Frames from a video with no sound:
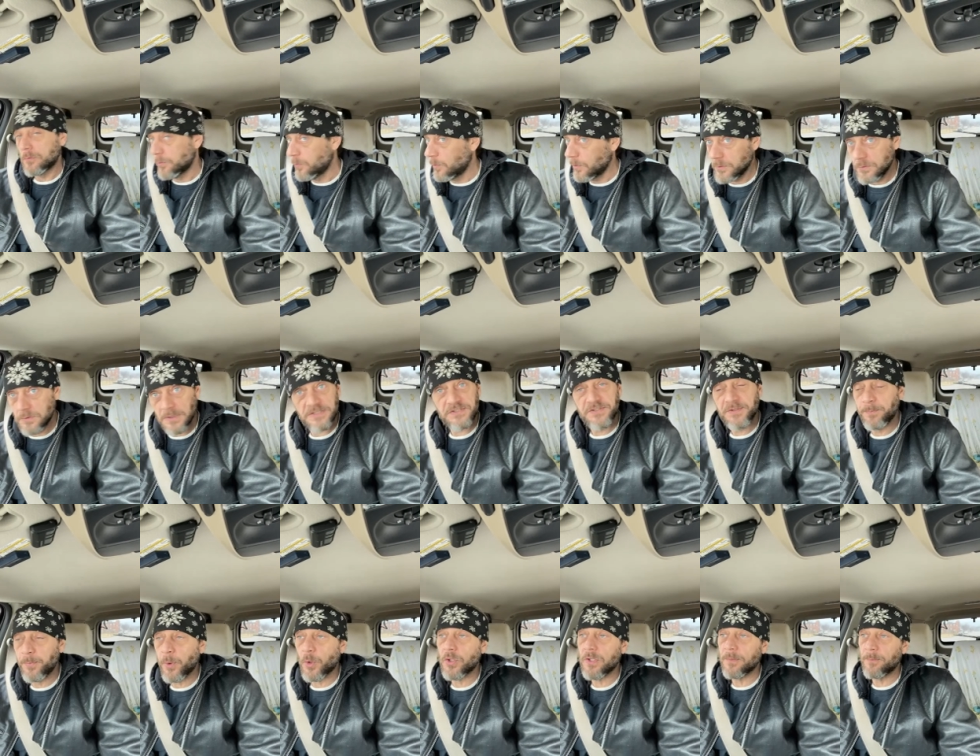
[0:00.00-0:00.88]
let's
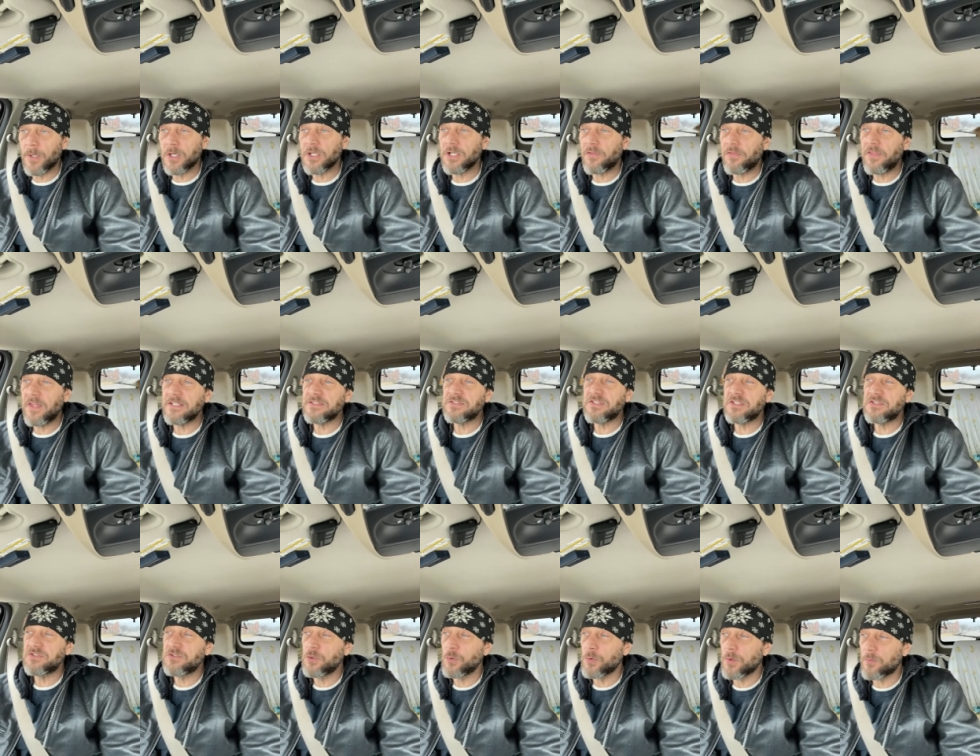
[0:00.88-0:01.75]
support him on the things he's
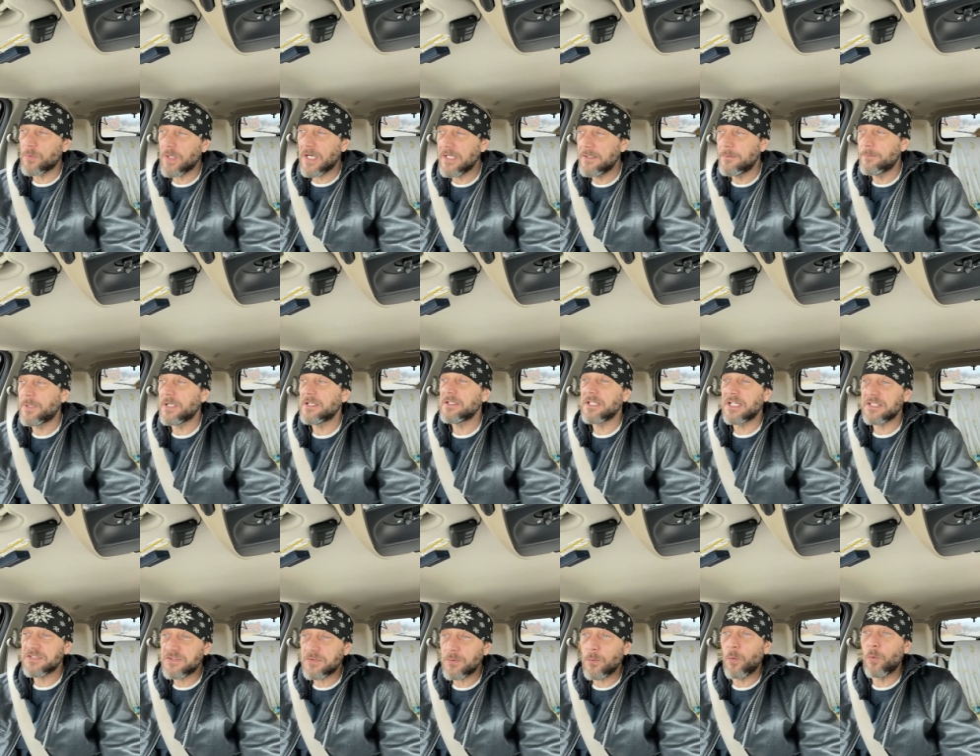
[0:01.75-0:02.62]
doing right, but
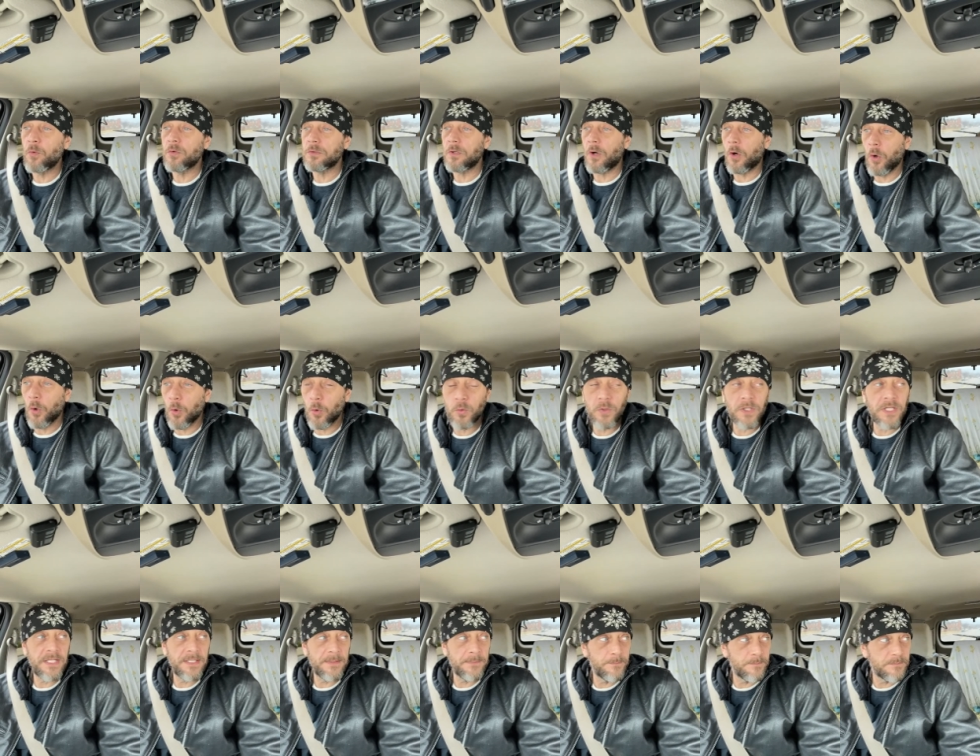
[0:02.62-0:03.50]
let's hold
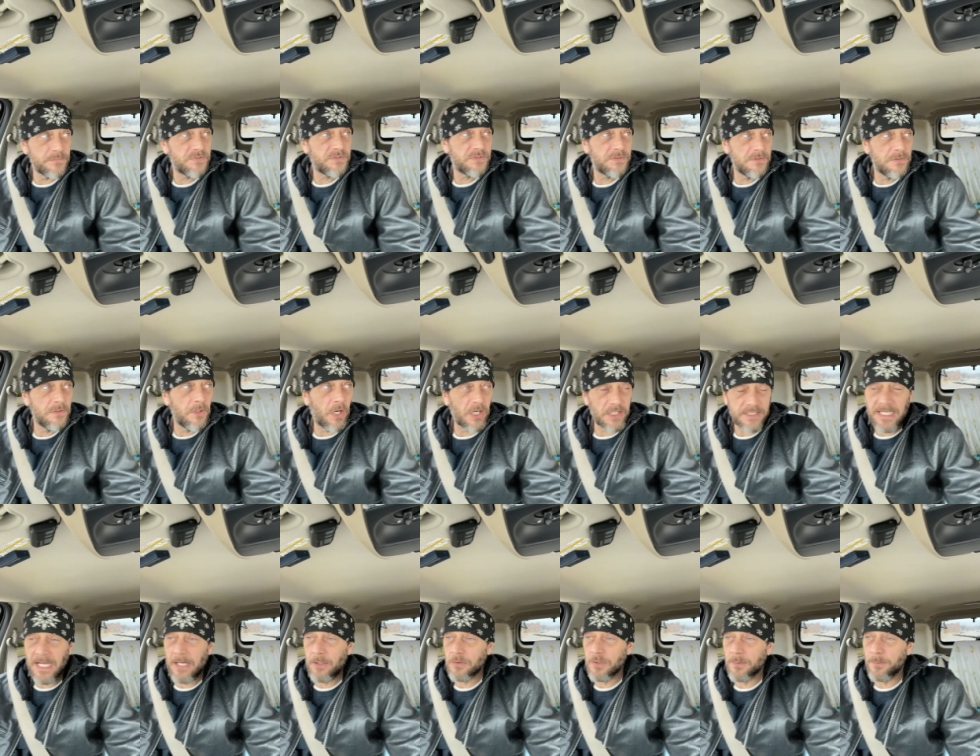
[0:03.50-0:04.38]
him
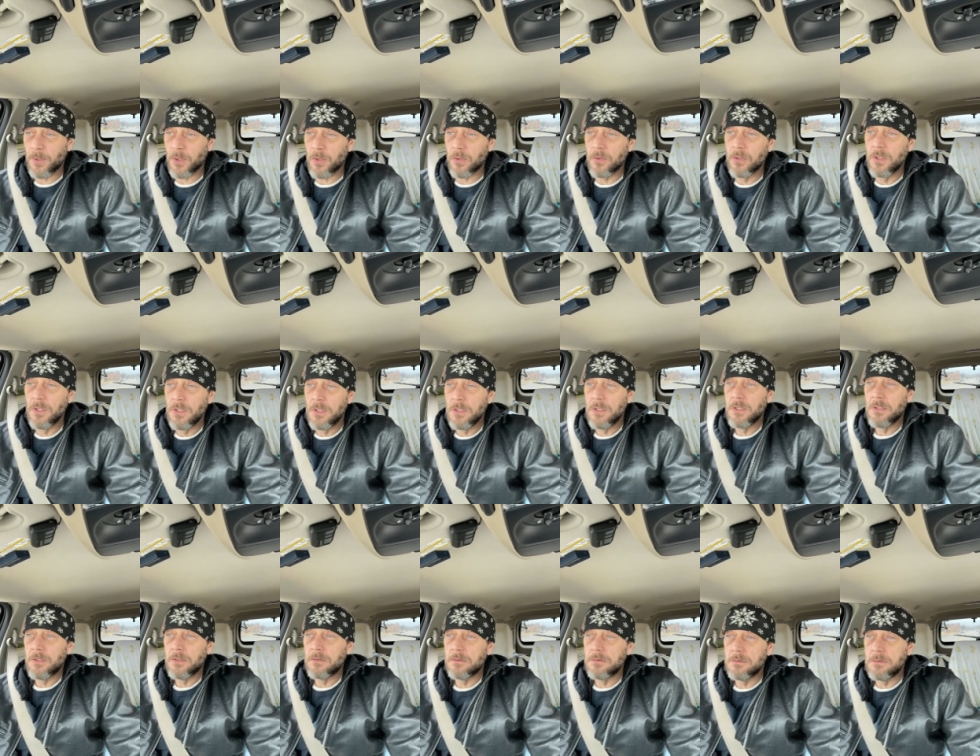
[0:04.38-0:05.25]
accountable,
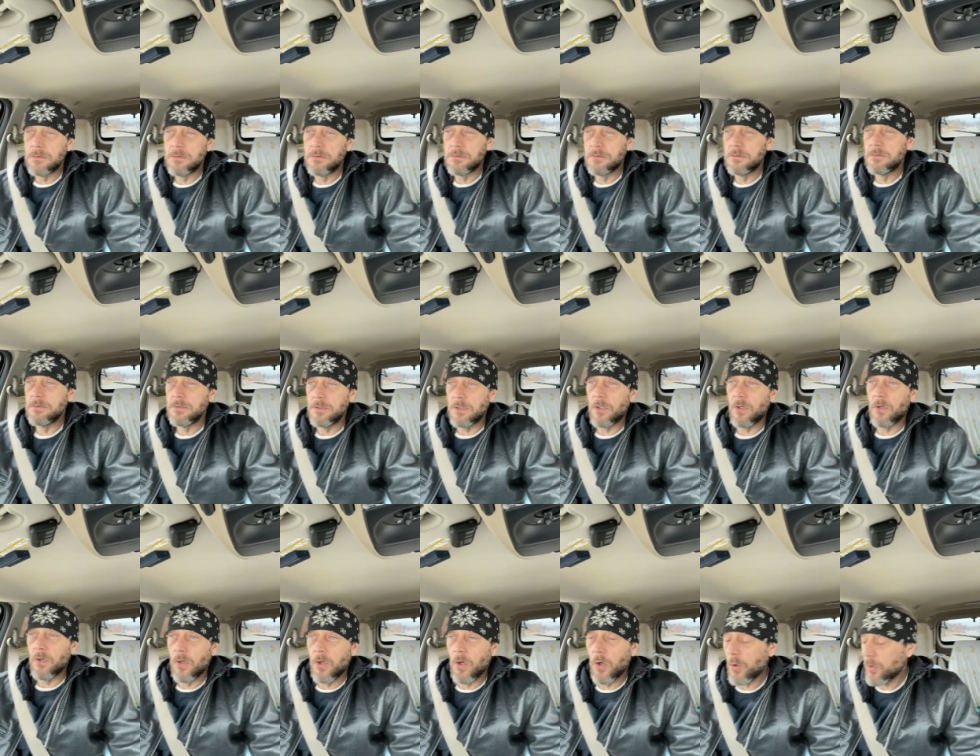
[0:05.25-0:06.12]
you know,
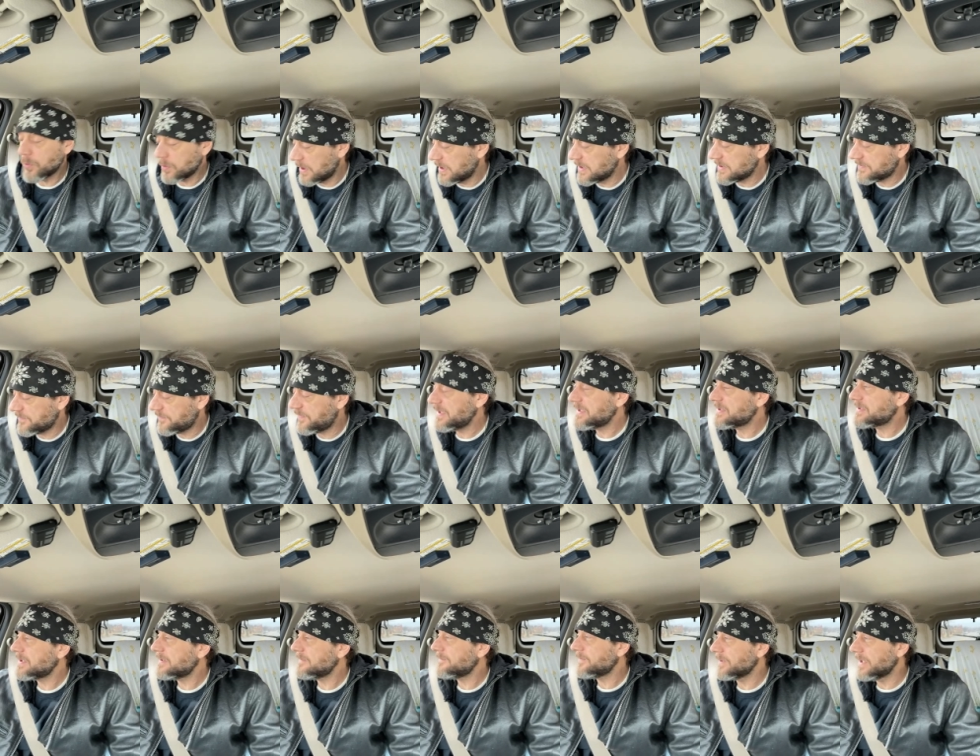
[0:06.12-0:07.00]
hold his feet to
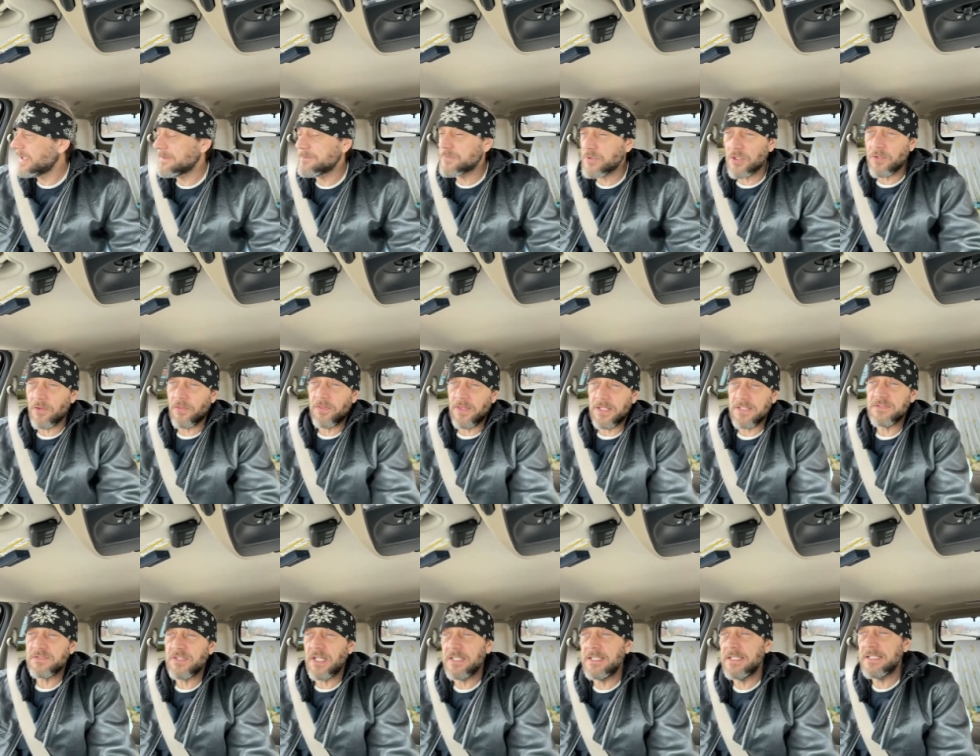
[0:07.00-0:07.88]
the flames on the things
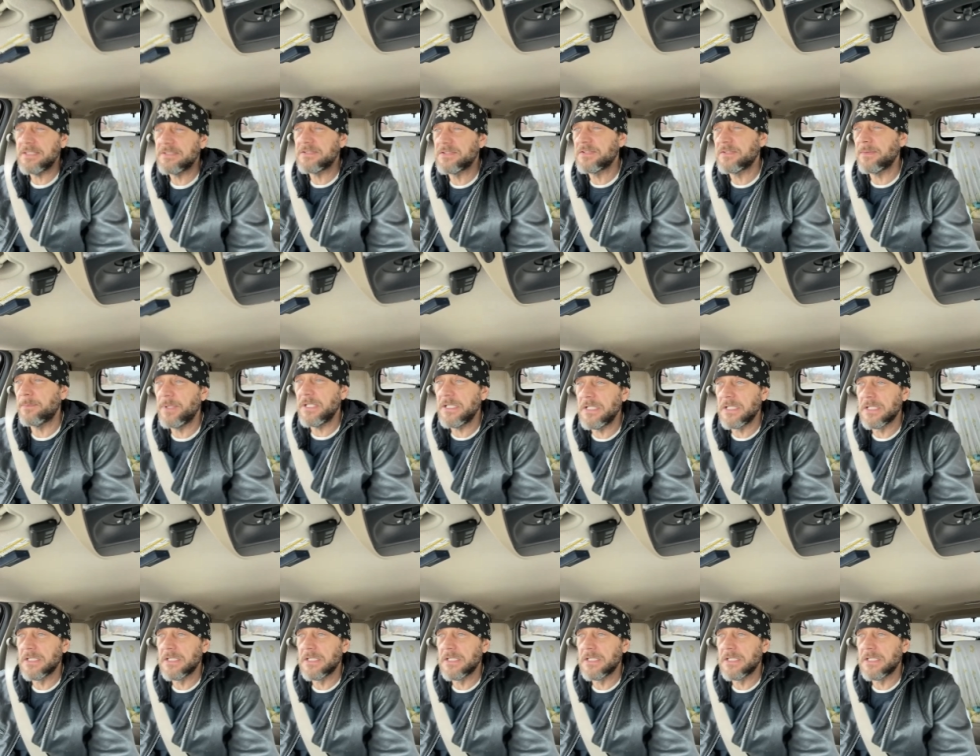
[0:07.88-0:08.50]
that needs to be.